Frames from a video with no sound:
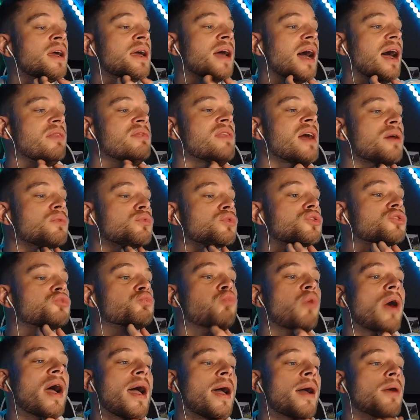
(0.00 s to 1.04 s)
And that was
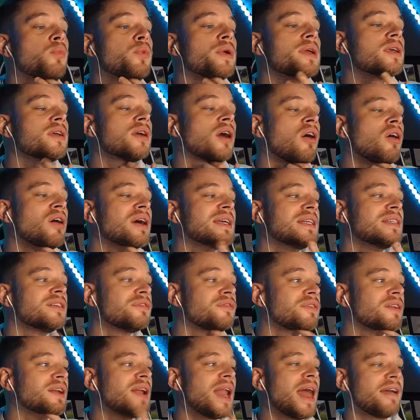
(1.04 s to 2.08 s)
where we kind of
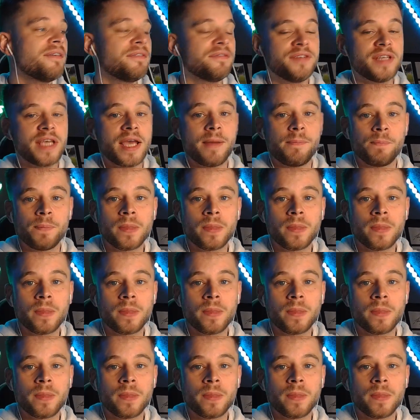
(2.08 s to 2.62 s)
left it.